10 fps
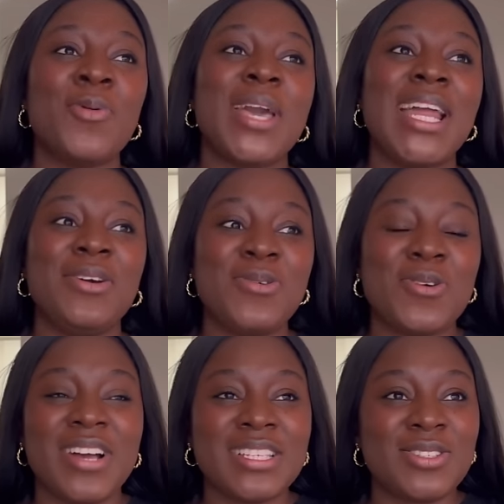We had a whole
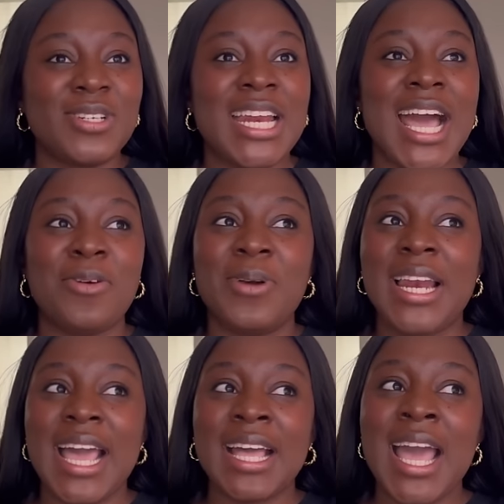conversation, and we're
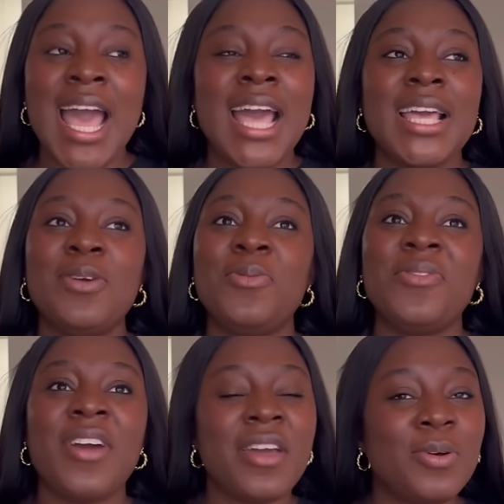like, it would be
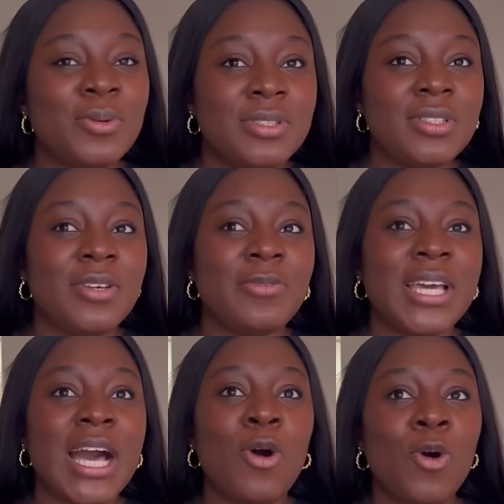very good if we
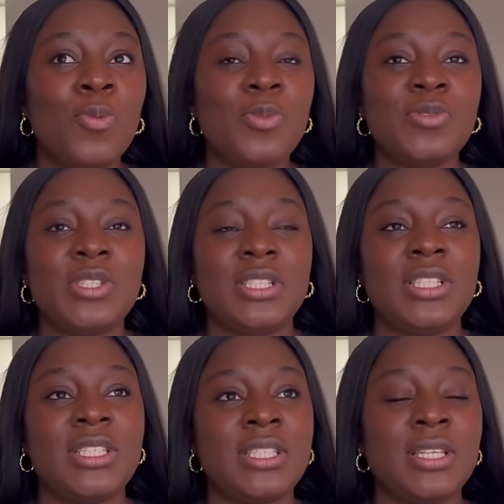can all move to
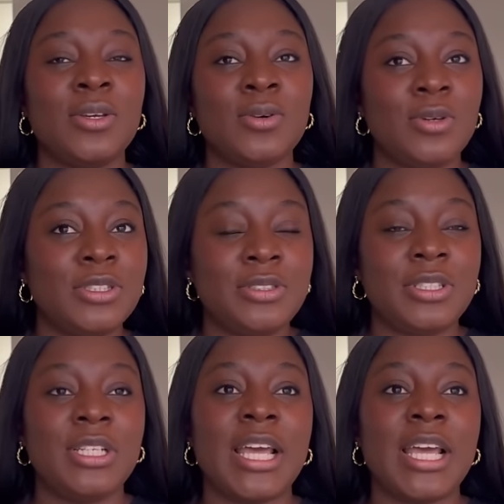this country,